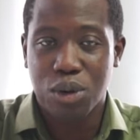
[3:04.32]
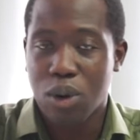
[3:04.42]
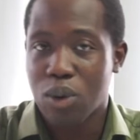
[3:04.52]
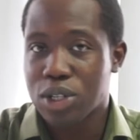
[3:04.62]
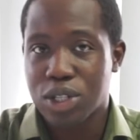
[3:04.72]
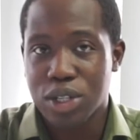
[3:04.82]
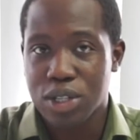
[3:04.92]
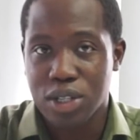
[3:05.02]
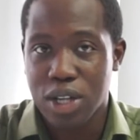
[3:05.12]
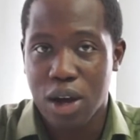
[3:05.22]
are watching
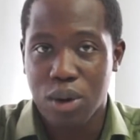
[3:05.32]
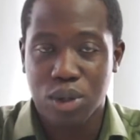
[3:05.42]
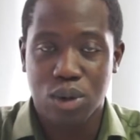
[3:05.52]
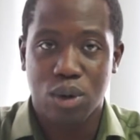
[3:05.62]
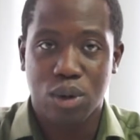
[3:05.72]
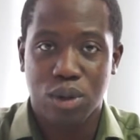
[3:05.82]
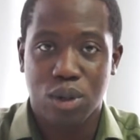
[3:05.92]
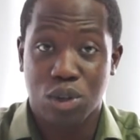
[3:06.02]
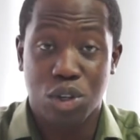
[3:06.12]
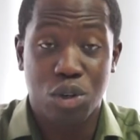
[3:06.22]
this now,
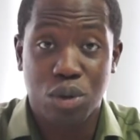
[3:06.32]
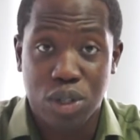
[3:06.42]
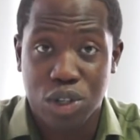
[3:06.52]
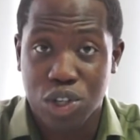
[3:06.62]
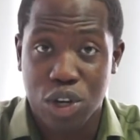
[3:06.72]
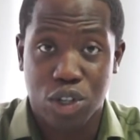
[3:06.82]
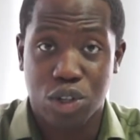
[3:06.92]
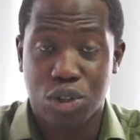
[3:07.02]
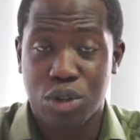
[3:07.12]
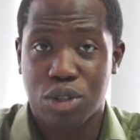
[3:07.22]
you're new to church,
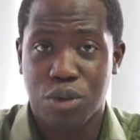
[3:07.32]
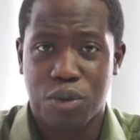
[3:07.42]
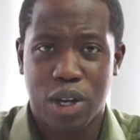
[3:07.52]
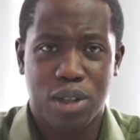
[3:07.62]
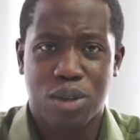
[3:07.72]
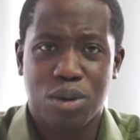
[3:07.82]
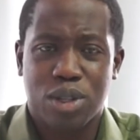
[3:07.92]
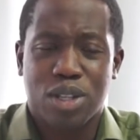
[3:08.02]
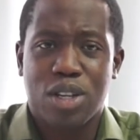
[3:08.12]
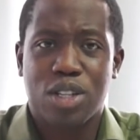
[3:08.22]
you're new to faith.
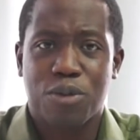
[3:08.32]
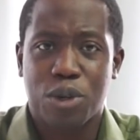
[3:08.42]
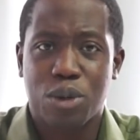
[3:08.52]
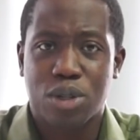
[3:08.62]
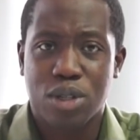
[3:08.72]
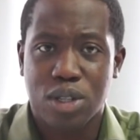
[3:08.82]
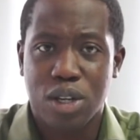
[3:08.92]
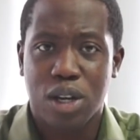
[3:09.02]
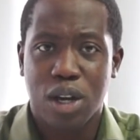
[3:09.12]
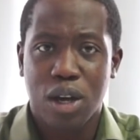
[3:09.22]
It's easy for you to
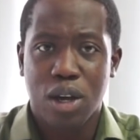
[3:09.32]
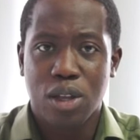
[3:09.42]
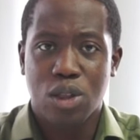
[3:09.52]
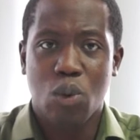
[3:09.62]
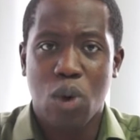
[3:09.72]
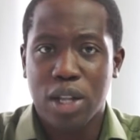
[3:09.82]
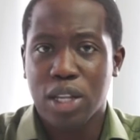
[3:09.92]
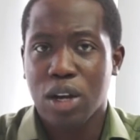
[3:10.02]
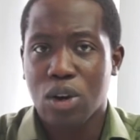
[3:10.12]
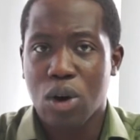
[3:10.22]
see the one
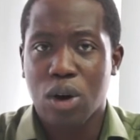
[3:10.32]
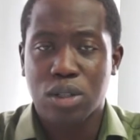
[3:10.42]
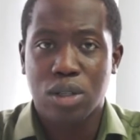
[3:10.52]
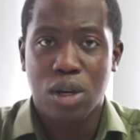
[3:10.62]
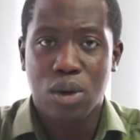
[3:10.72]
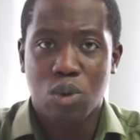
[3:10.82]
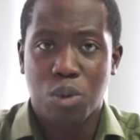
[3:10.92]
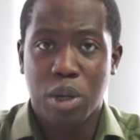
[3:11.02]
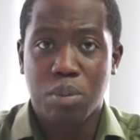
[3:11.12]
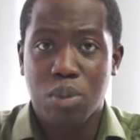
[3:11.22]
that God would
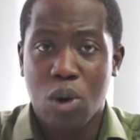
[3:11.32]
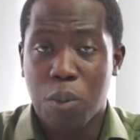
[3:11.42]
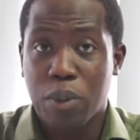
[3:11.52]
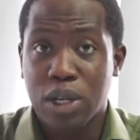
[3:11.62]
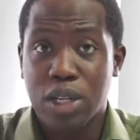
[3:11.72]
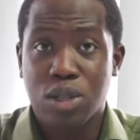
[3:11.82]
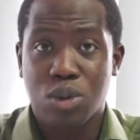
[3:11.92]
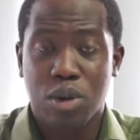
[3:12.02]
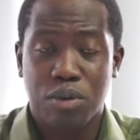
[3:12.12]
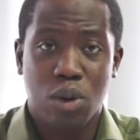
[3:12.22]
be more pleased
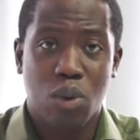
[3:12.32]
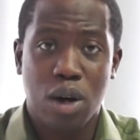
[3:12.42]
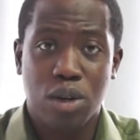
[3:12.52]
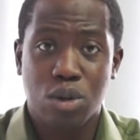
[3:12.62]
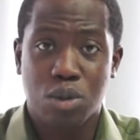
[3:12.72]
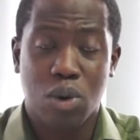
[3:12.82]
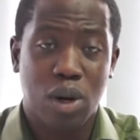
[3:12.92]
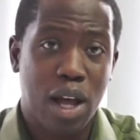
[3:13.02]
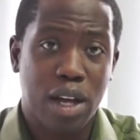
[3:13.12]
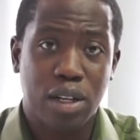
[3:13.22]
with, the one who's more
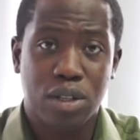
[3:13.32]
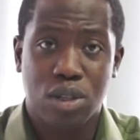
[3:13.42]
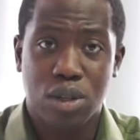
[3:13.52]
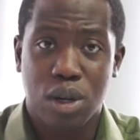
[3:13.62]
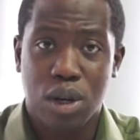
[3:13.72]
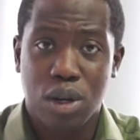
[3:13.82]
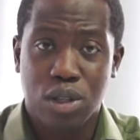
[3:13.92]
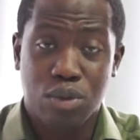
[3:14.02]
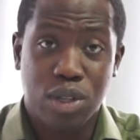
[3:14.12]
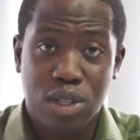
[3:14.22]
likely to
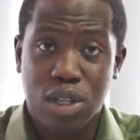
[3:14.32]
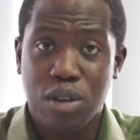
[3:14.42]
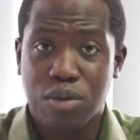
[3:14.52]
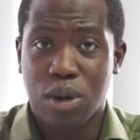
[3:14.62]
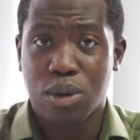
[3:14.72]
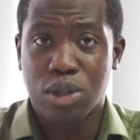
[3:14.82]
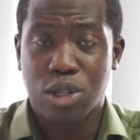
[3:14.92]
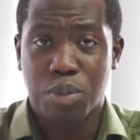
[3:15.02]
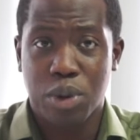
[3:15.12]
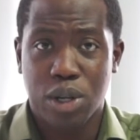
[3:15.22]
receive the Holy
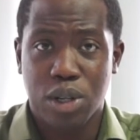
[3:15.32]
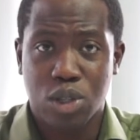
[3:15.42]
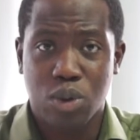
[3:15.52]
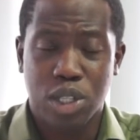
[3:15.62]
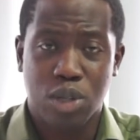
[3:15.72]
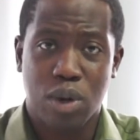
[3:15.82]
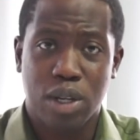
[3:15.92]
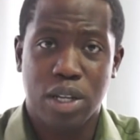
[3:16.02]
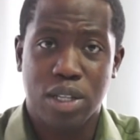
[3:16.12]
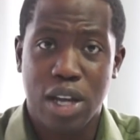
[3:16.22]
Spirit in the 21
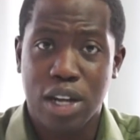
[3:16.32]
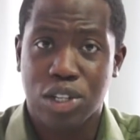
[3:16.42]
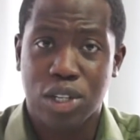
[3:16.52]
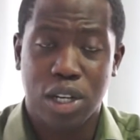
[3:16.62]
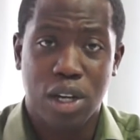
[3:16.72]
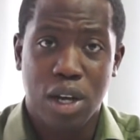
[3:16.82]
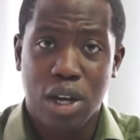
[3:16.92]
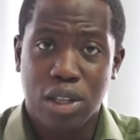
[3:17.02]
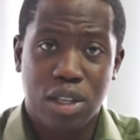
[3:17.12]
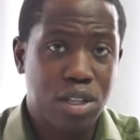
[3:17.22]
days. And actually,
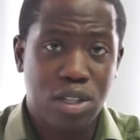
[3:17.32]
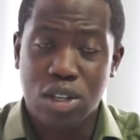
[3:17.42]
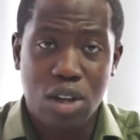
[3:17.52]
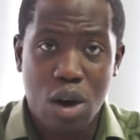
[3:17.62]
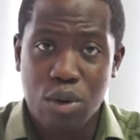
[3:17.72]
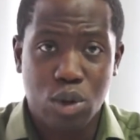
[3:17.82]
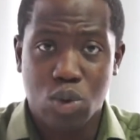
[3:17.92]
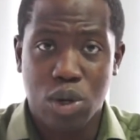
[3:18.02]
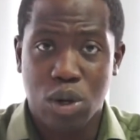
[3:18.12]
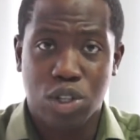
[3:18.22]
these scenarios
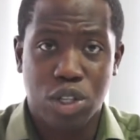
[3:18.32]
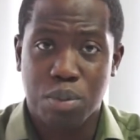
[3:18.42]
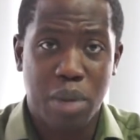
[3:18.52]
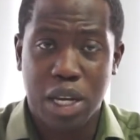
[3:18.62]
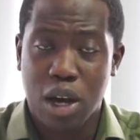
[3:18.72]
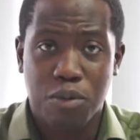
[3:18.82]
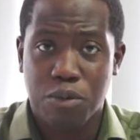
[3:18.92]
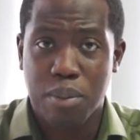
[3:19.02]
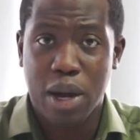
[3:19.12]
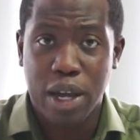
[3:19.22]
were not just made up
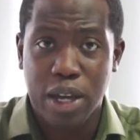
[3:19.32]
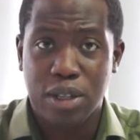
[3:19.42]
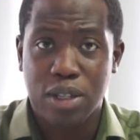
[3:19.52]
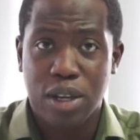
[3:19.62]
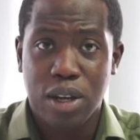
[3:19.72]
from my head.